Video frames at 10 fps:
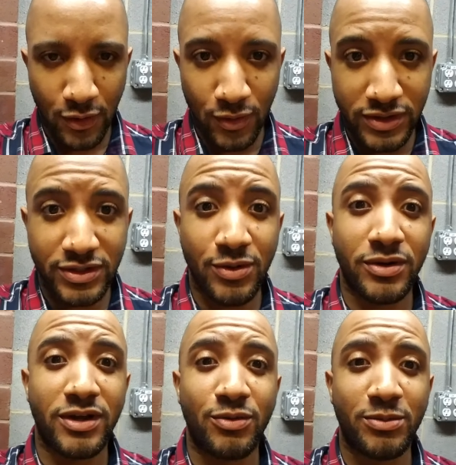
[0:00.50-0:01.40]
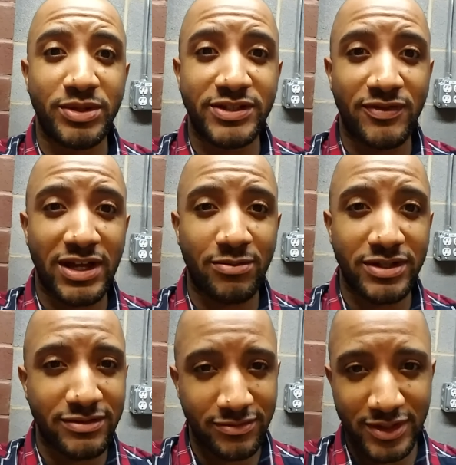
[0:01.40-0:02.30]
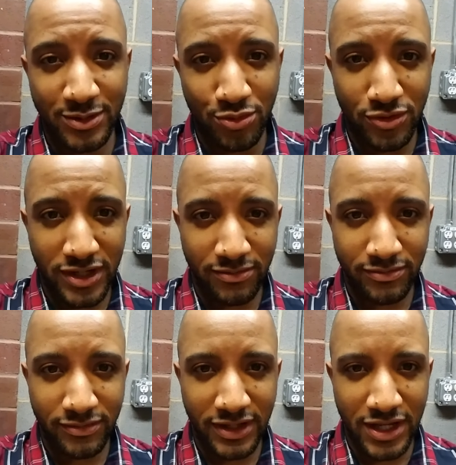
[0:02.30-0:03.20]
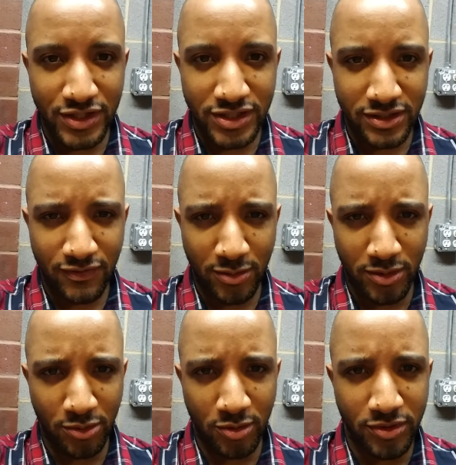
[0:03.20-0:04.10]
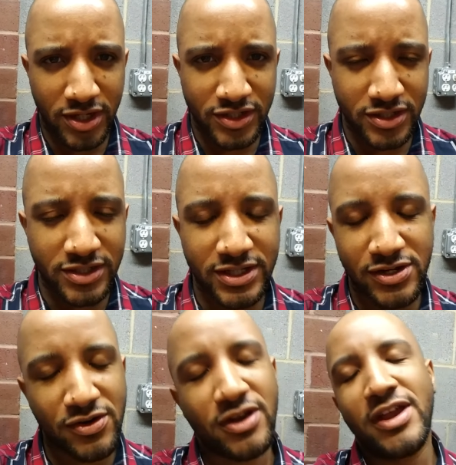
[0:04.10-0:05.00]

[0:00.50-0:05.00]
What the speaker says: What's going on, One Piece family? It's your boy Kenshin from Himura Productions here.